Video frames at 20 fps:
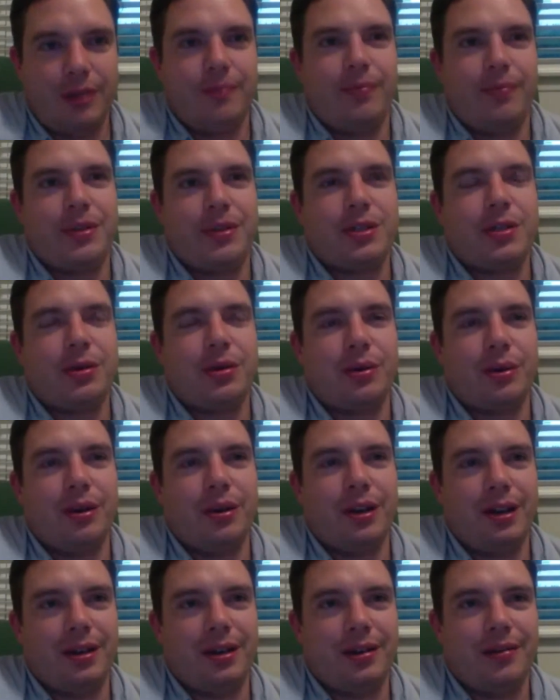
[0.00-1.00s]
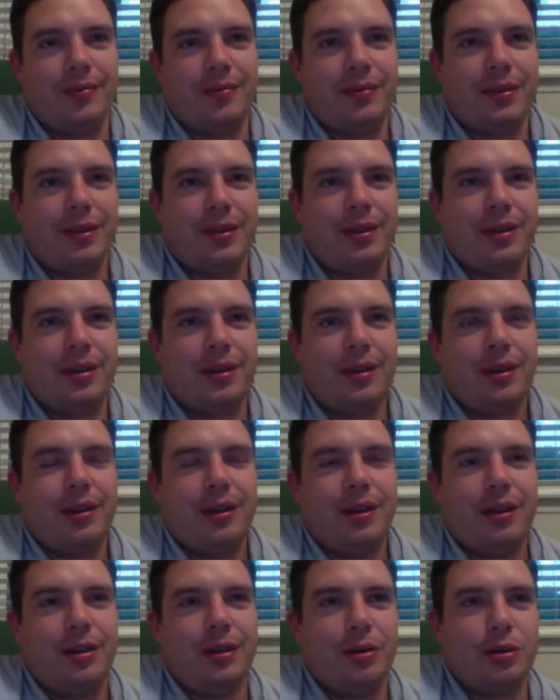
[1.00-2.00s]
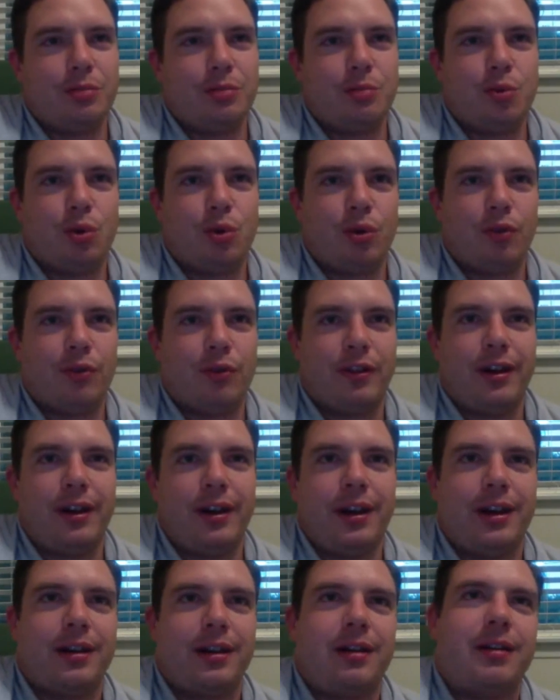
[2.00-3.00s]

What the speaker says: So it's more of like